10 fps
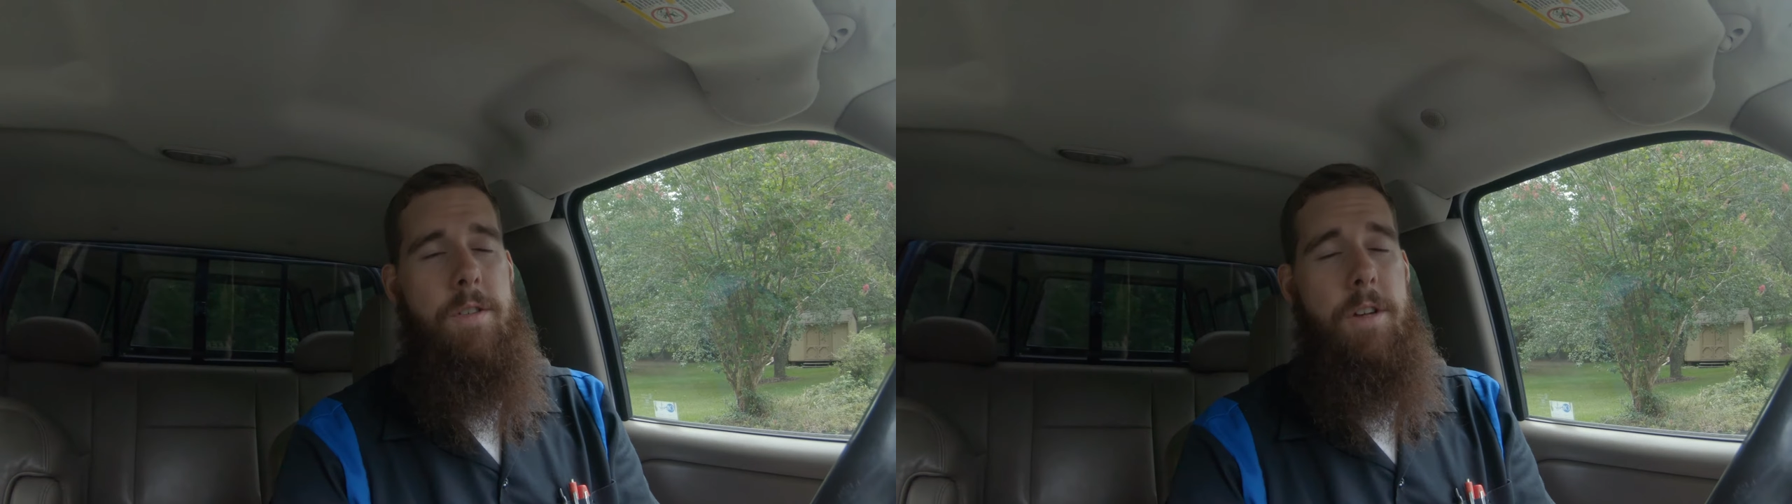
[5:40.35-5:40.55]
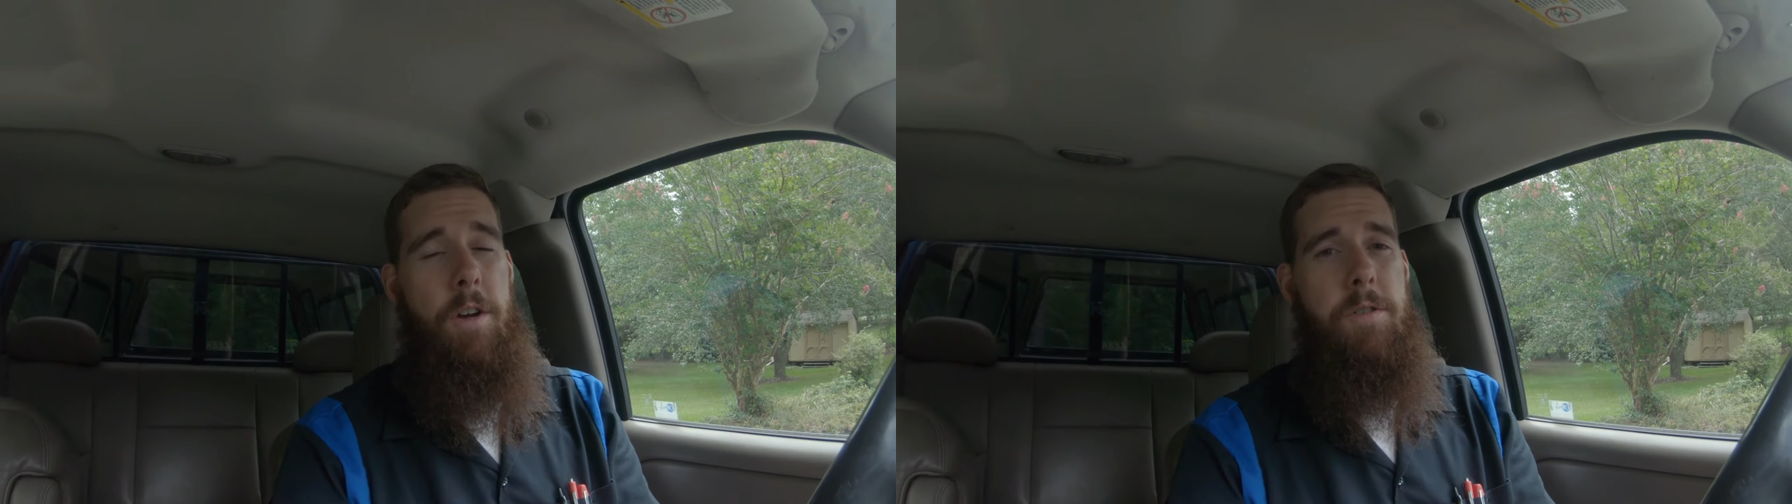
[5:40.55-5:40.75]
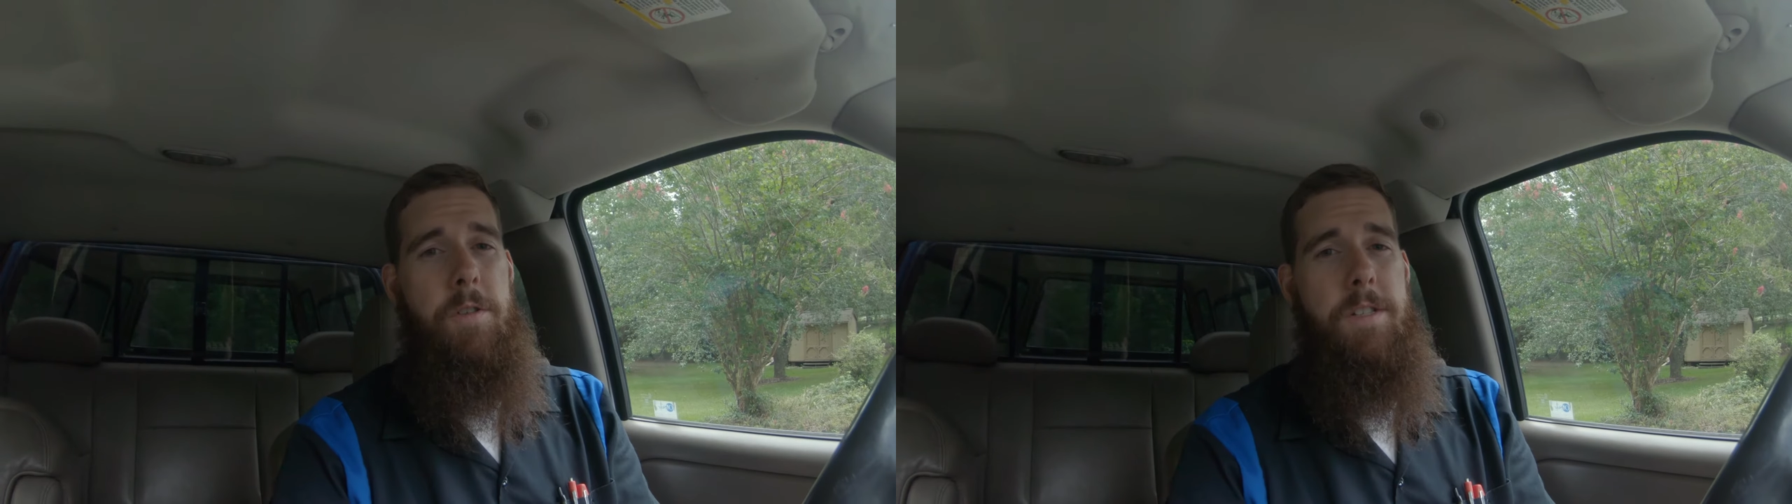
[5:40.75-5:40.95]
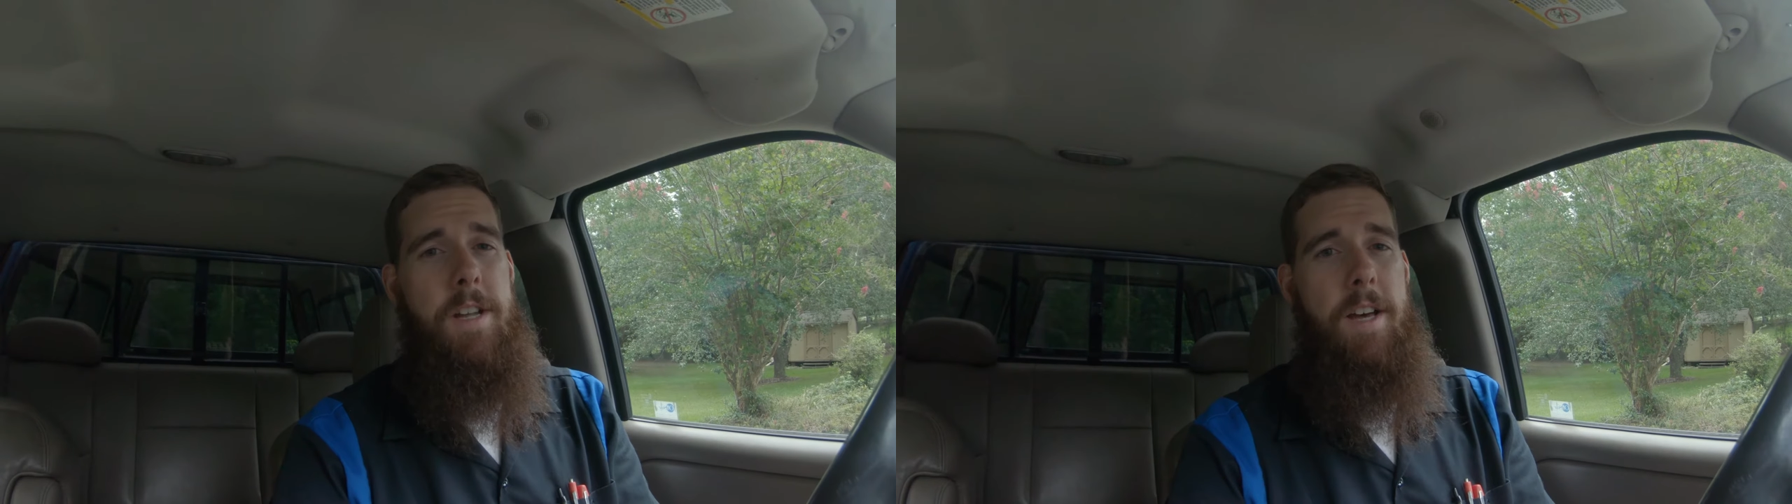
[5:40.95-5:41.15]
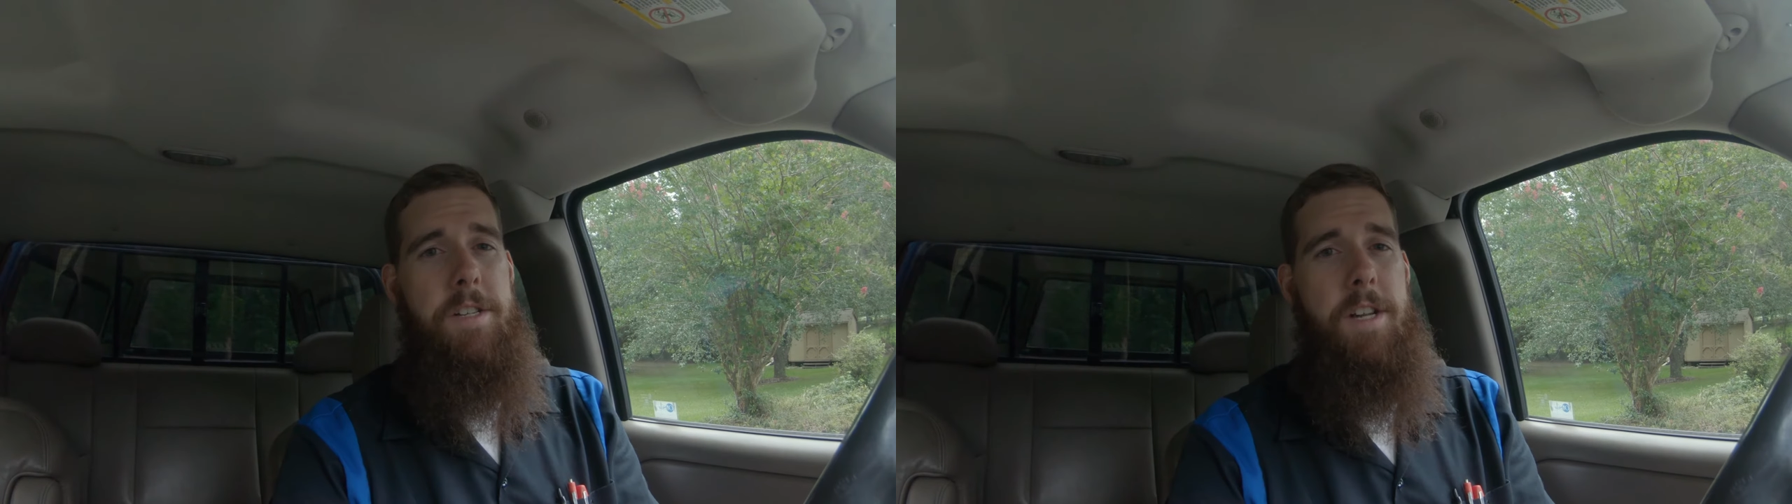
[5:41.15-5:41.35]
Dozer does
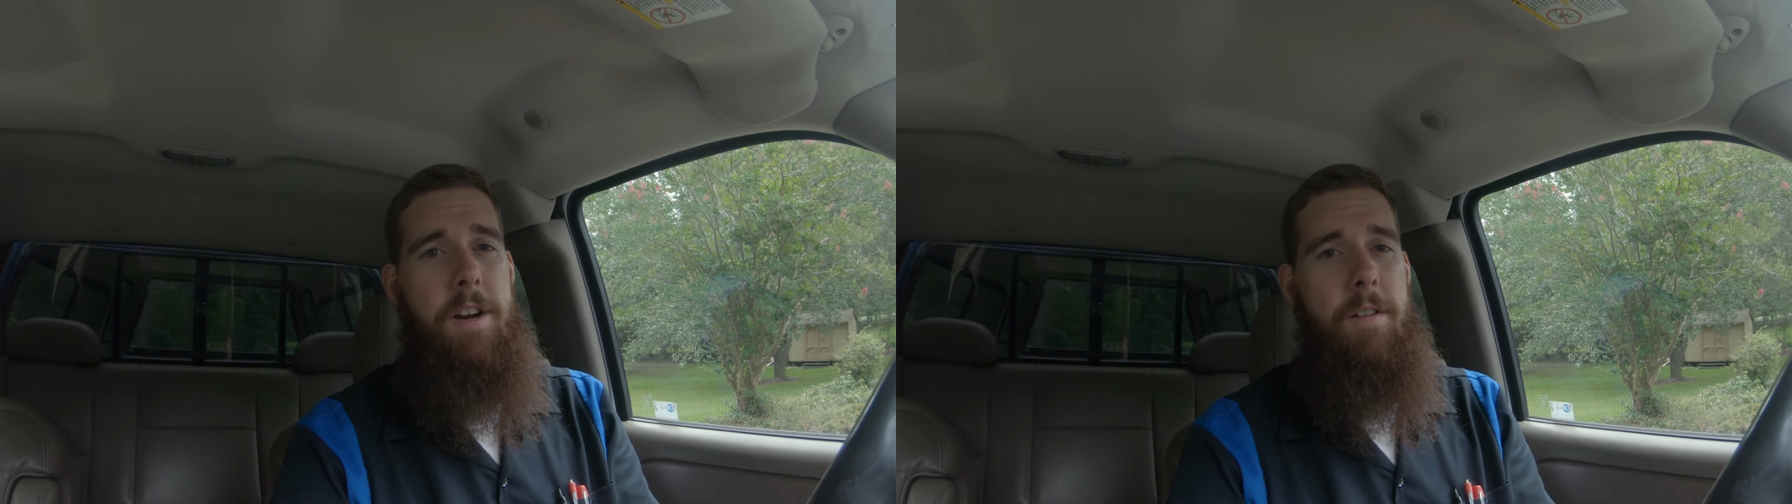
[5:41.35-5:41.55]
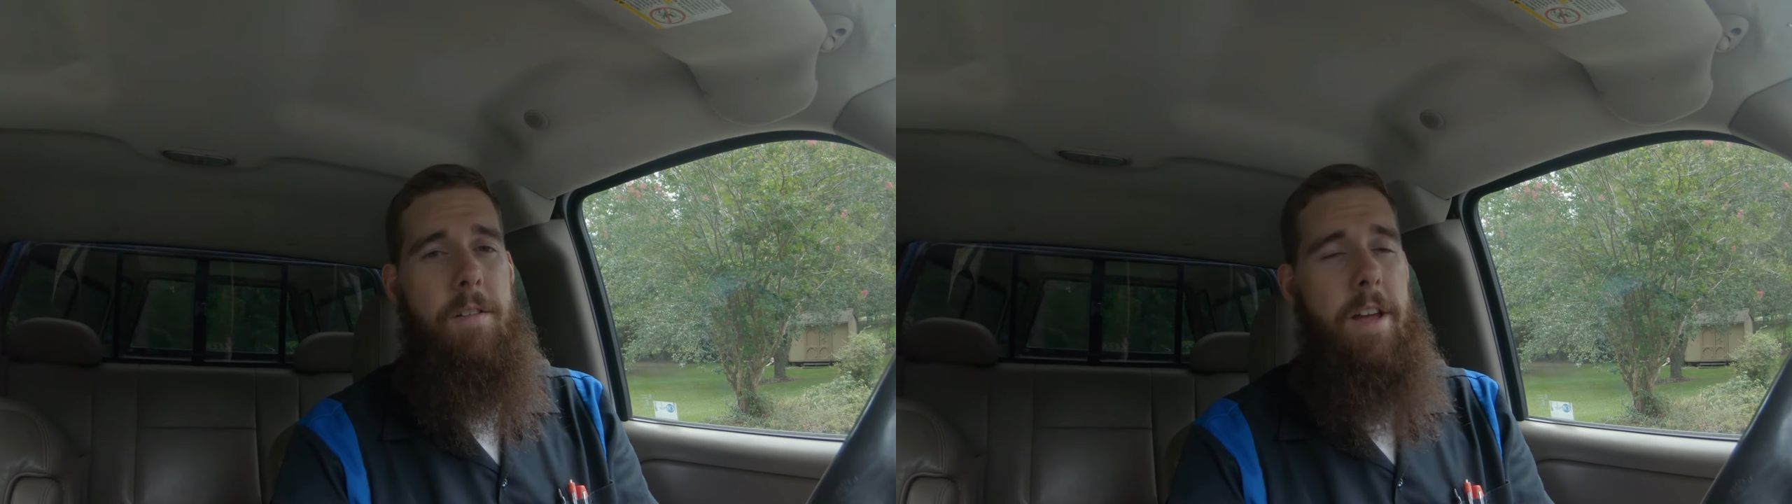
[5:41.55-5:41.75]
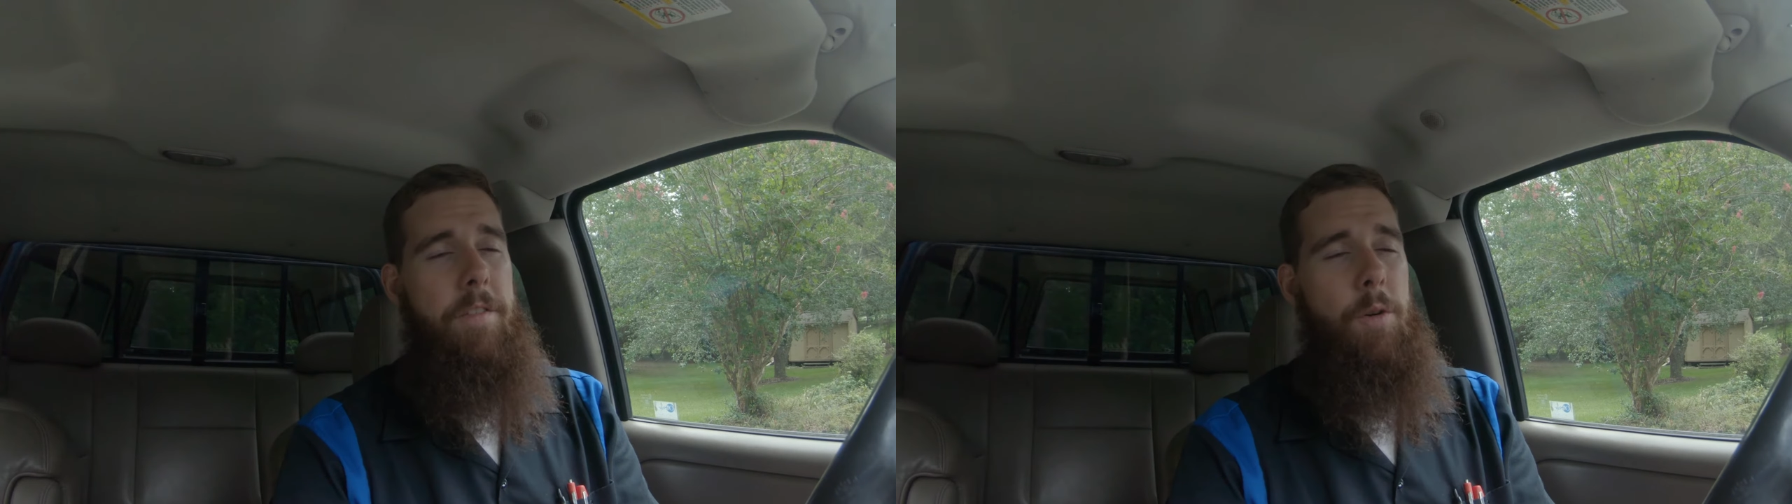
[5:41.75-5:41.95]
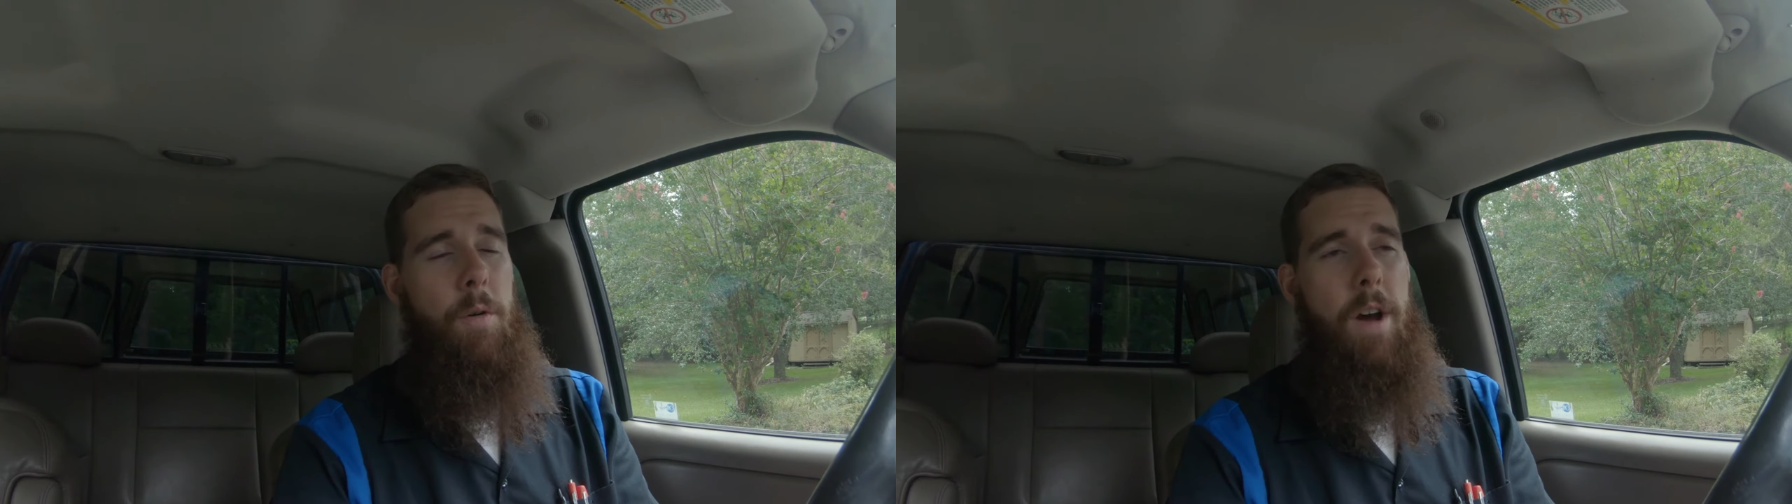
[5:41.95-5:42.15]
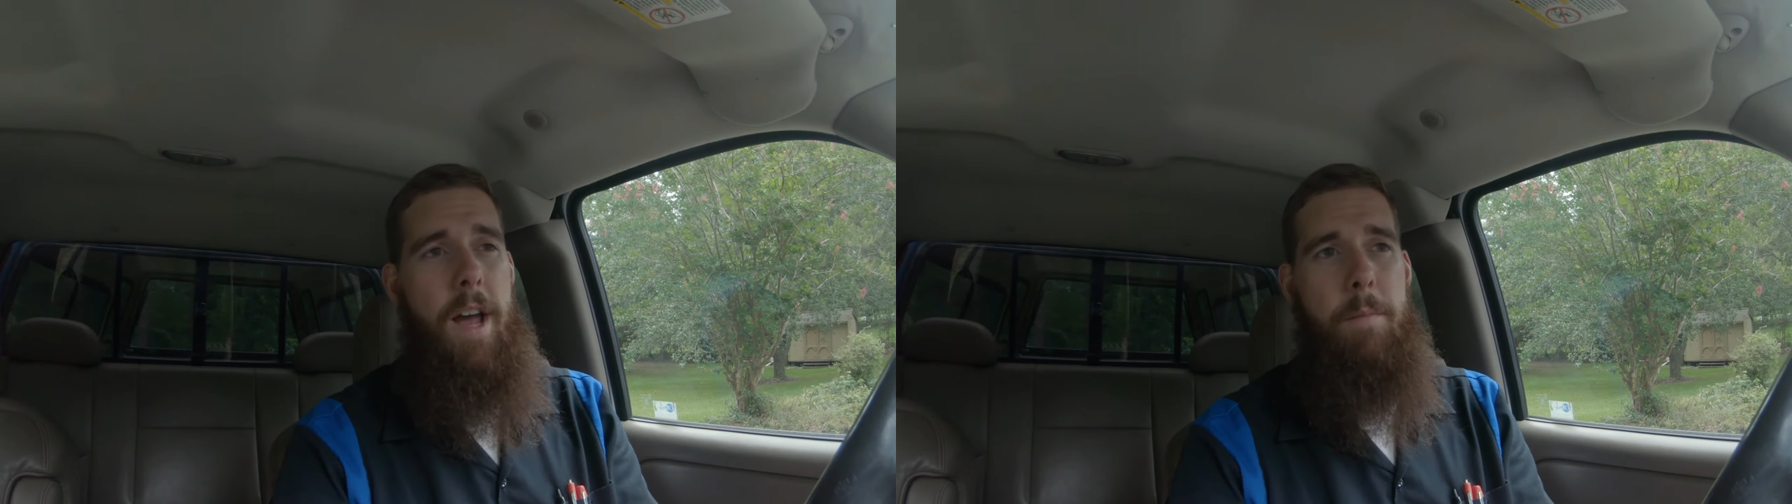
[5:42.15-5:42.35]
not steer left
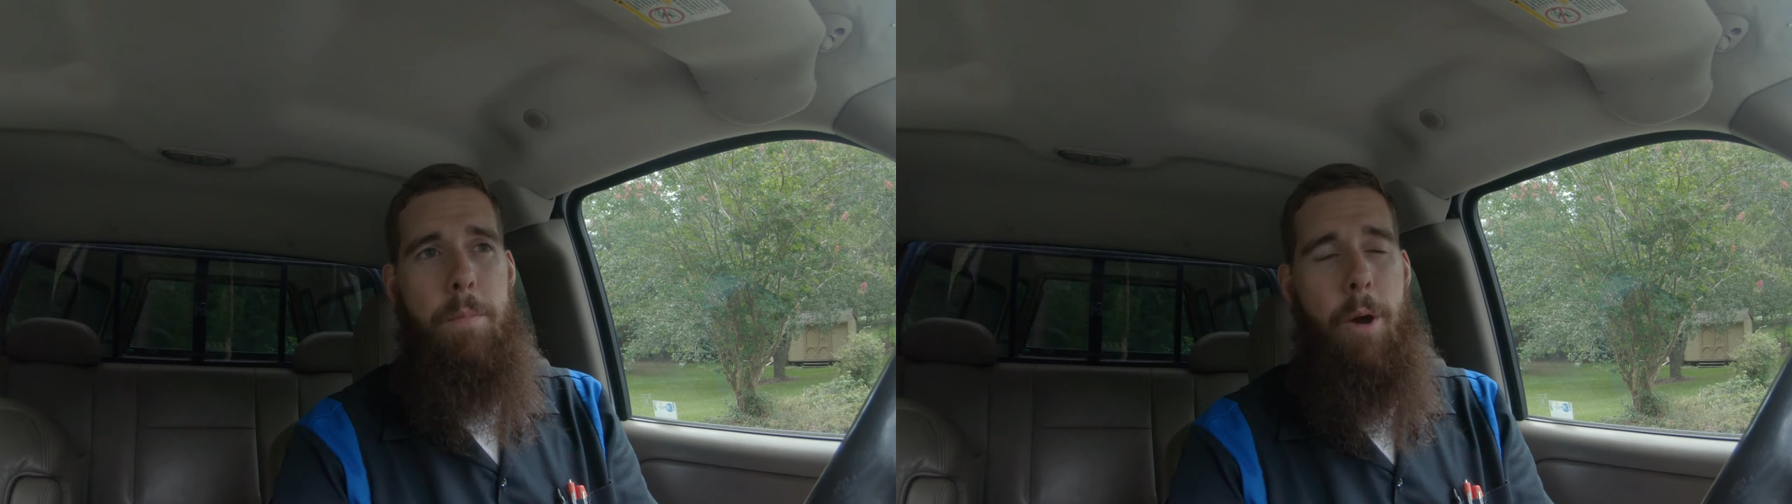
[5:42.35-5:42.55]
or right.